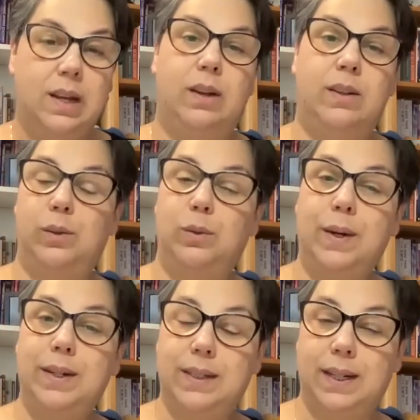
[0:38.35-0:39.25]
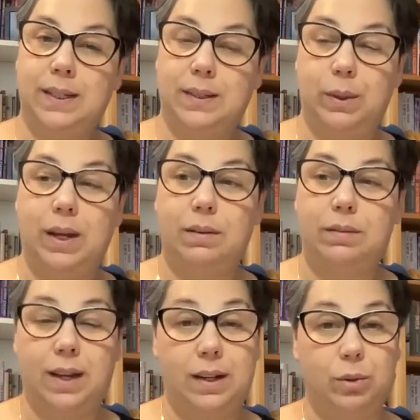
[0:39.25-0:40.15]
And on the one side, we
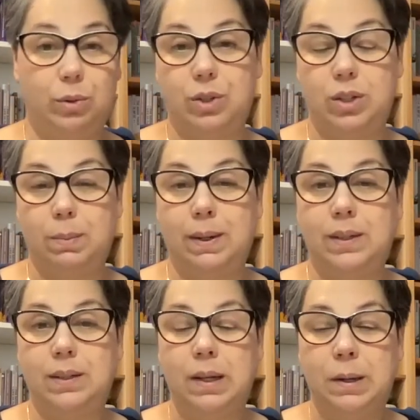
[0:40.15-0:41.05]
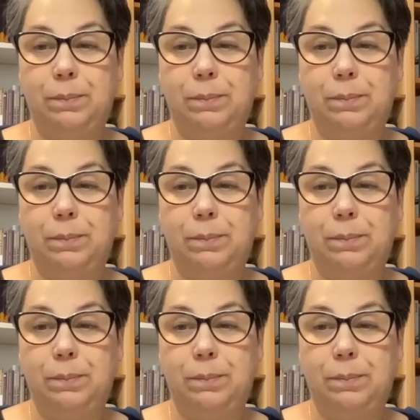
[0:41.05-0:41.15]
have the unconscious mind,